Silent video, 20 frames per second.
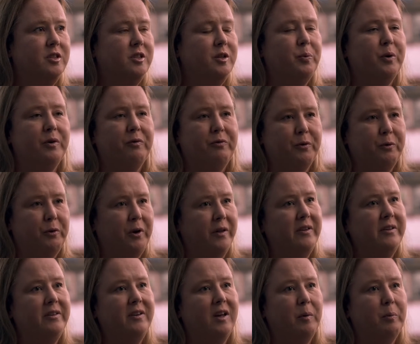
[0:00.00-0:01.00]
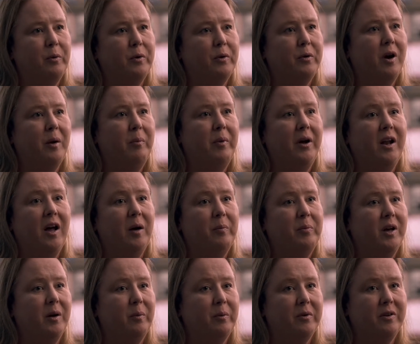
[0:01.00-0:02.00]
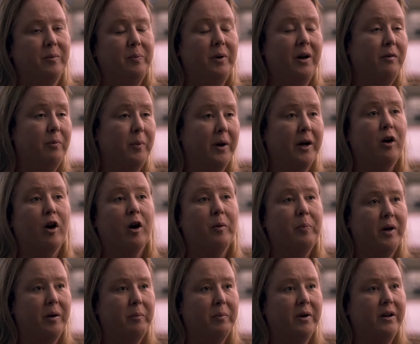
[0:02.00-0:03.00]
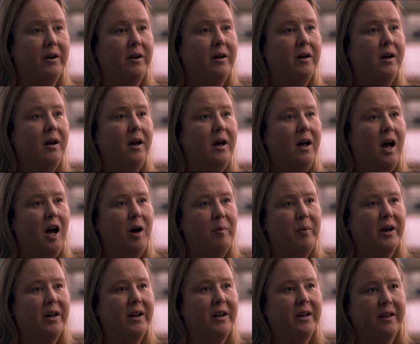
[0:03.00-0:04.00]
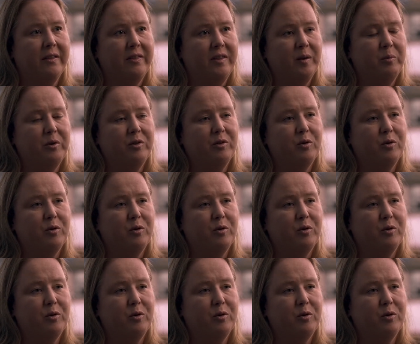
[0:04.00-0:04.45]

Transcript: to put food on the table, or I may not be able to pay for my car payment. How am I going to get them to